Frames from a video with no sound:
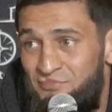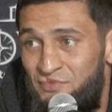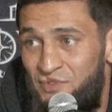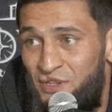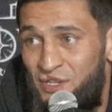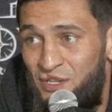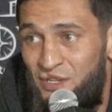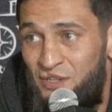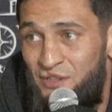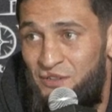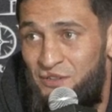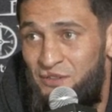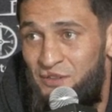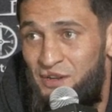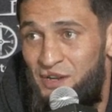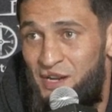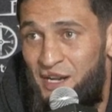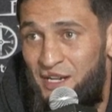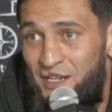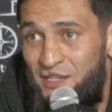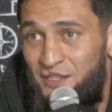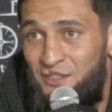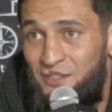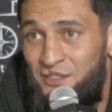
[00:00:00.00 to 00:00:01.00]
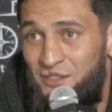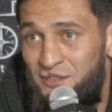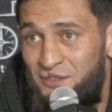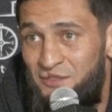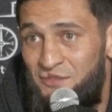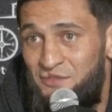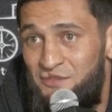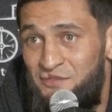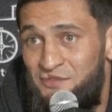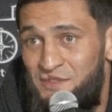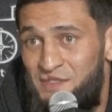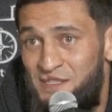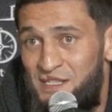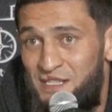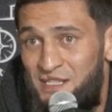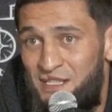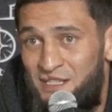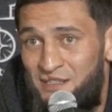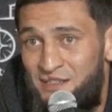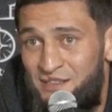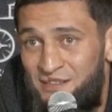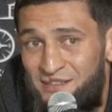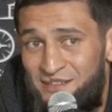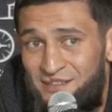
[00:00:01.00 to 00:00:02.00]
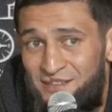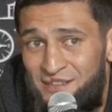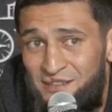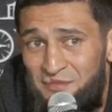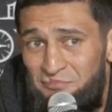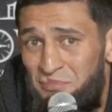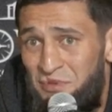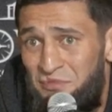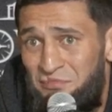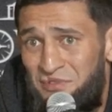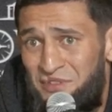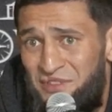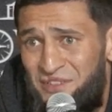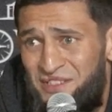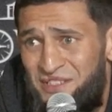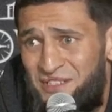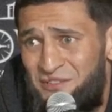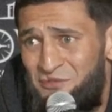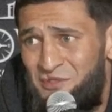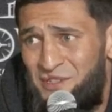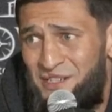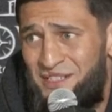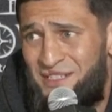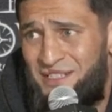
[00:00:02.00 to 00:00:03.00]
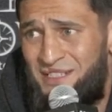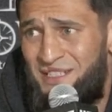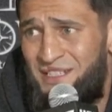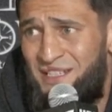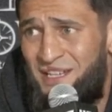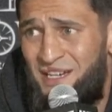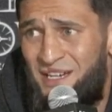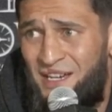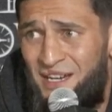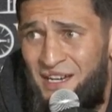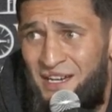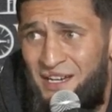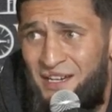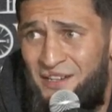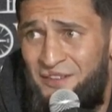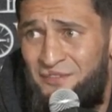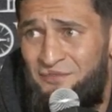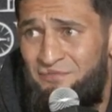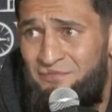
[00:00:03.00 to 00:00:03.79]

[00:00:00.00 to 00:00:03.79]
you know, I don't know. People doesn't wanna see that guy.